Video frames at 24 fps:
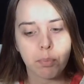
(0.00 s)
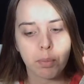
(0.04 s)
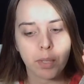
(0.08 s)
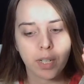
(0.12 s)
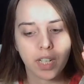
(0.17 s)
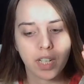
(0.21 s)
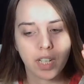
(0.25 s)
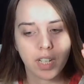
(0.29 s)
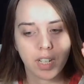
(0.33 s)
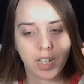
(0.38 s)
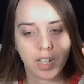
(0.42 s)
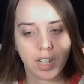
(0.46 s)

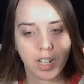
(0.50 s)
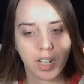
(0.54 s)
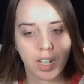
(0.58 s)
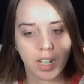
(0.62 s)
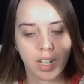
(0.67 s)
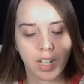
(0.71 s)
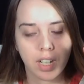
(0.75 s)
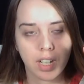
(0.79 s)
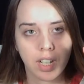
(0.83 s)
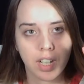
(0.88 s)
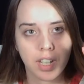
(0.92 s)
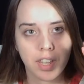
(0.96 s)
but
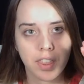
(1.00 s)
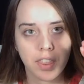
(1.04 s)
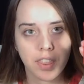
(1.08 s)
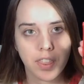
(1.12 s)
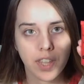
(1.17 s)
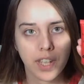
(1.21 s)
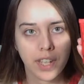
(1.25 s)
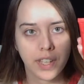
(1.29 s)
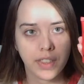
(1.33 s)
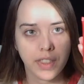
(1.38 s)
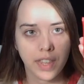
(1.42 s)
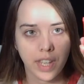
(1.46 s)
I
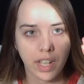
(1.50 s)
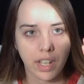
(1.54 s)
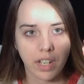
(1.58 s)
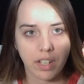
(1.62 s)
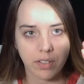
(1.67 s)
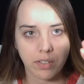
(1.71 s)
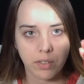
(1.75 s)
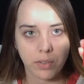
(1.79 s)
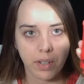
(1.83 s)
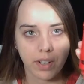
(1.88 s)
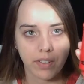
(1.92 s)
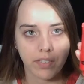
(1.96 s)
think they
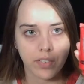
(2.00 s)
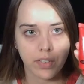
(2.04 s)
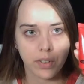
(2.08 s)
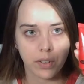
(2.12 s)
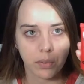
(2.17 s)
also have their